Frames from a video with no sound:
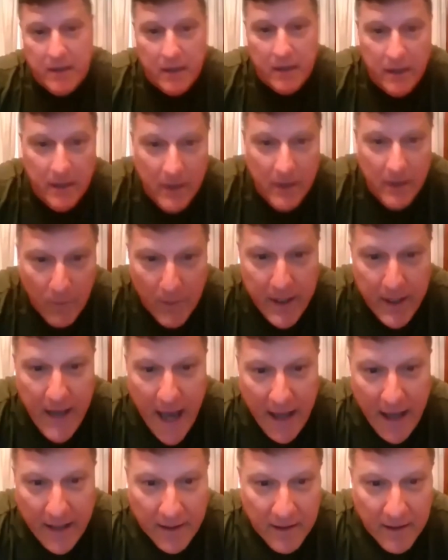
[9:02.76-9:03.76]
you, we
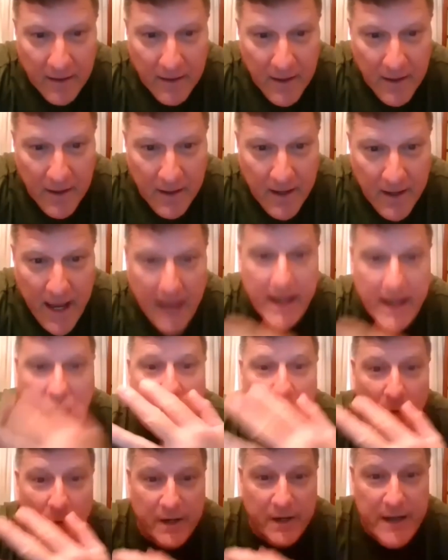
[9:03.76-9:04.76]
got it. And
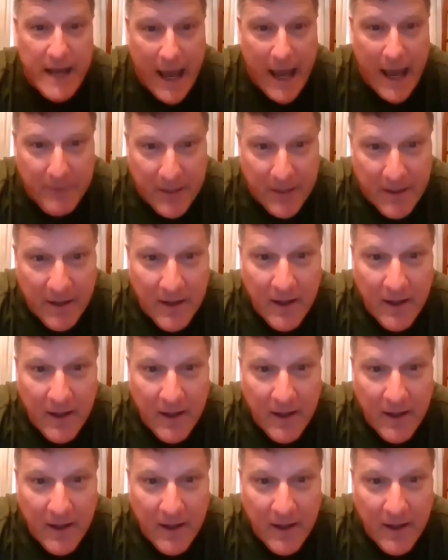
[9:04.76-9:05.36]
now we're adapting.